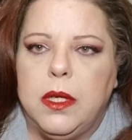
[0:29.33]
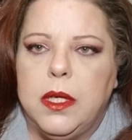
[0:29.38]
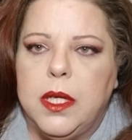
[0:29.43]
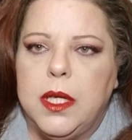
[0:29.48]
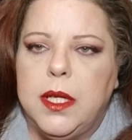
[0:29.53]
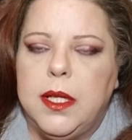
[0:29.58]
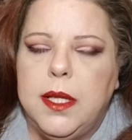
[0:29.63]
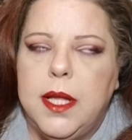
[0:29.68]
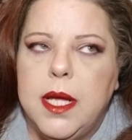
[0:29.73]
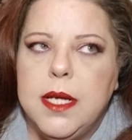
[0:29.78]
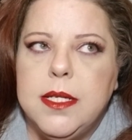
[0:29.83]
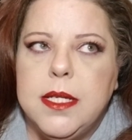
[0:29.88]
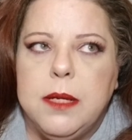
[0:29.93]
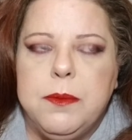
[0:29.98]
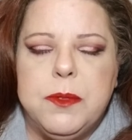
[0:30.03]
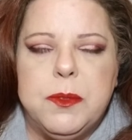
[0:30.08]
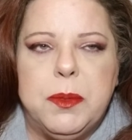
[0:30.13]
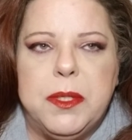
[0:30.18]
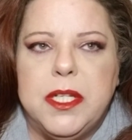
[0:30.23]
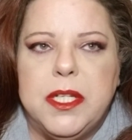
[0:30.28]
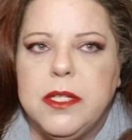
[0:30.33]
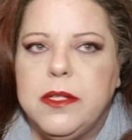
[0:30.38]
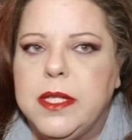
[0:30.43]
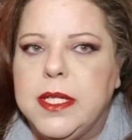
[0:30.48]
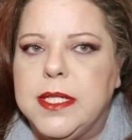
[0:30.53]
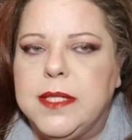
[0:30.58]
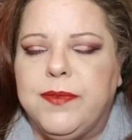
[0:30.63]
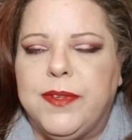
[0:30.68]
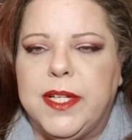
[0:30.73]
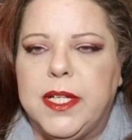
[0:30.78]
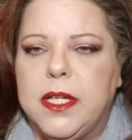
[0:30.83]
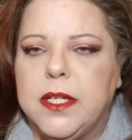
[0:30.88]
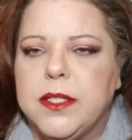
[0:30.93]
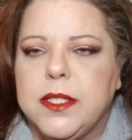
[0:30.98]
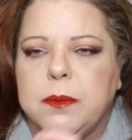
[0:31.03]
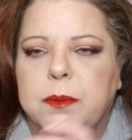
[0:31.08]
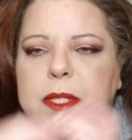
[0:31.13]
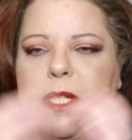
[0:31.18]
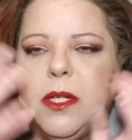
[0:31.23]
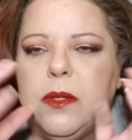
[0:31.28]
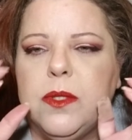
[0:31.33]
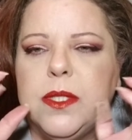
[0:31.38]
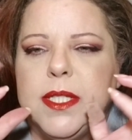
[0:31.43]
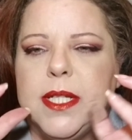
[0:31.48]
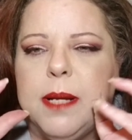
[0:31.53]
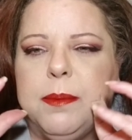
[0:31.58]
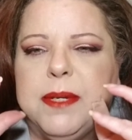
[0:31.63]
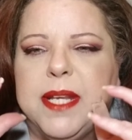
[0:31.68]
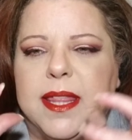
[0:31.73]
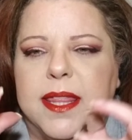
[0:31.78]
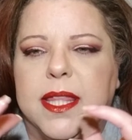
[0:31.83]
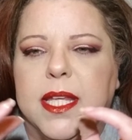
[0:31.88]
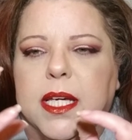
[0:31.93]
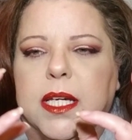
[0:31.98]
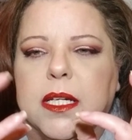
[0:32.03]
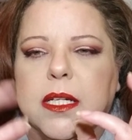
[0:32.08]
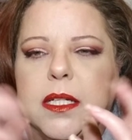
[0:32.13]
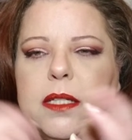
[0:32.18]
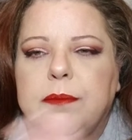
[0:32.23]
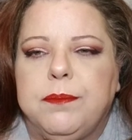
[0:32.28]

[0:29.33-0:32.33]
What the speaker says: a lot of times we do these videos and we don't stop to think.